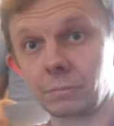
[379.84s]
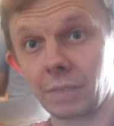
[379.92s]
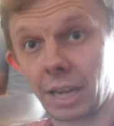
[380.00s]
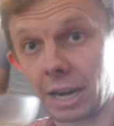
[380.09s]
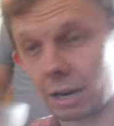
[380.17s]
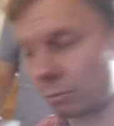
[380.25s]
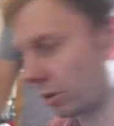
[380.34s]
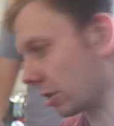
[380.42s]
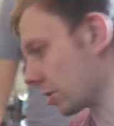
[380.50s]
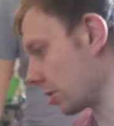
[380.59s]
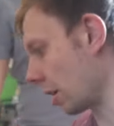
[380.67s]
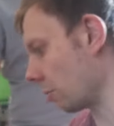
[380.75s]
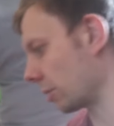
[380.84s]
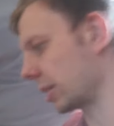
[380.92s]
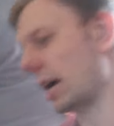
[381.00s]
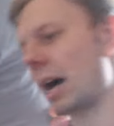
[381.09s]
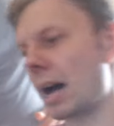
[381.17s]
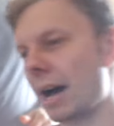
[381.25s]
And we're going to start with
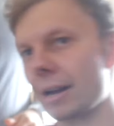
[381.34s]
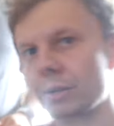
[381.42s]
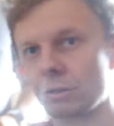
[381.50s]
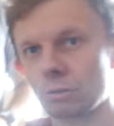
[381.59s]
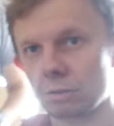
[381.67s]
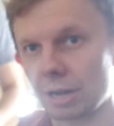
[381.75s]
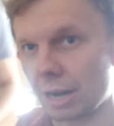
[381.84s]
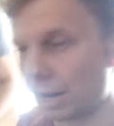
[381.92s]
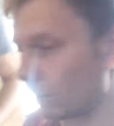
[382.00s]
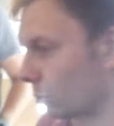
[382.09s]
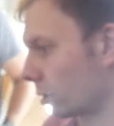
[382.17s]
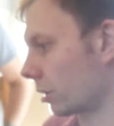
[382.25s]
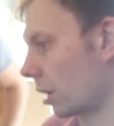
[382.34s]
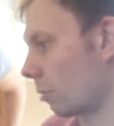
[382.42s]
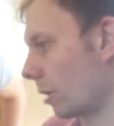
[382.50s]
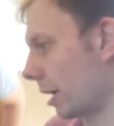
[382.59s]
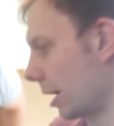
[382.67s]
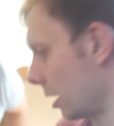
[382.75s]
the hot and work our
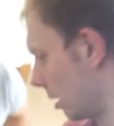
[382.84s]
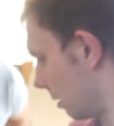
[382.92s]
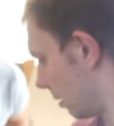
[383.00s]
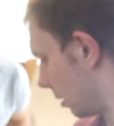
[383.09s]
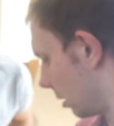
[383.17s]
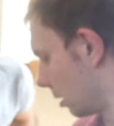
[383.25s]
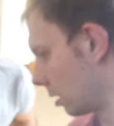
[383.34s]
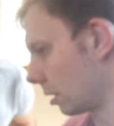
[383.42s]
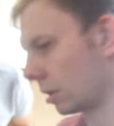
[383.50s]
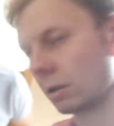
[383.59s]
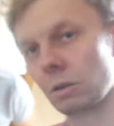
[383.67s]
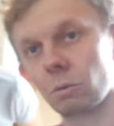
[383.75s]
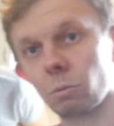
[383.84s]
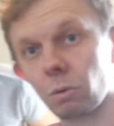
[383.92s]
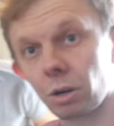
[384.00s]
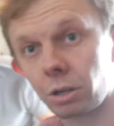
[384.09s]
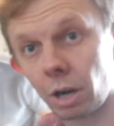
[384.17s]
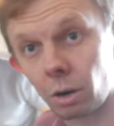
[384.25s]
way
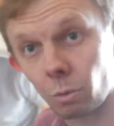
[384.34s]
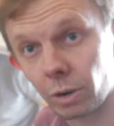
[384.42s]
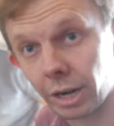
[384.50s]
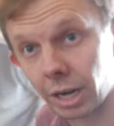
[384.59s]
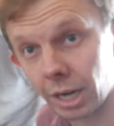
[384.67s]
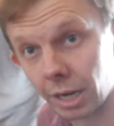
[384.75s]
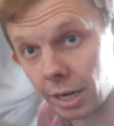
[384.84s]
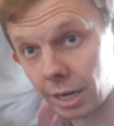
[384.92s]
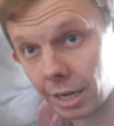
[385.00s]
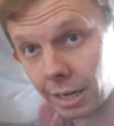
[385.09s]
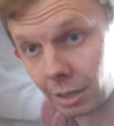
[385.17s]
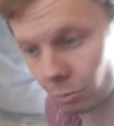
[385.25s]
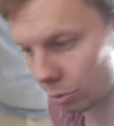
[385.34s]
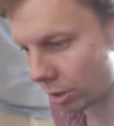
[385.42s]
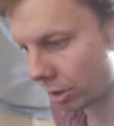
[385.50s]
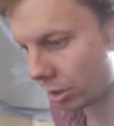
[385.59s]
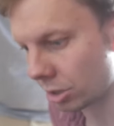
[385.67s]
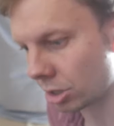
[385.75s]
work our way
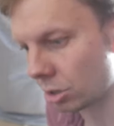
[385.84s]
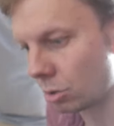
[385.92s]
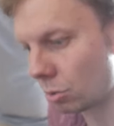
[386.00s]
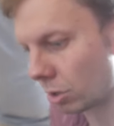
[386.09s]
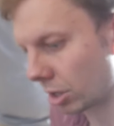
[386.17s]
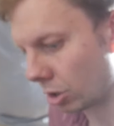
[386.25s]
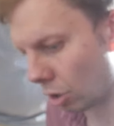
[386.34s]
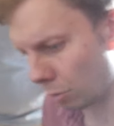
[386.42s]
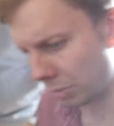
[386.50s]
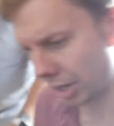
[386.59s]
inwards to the dome hmm.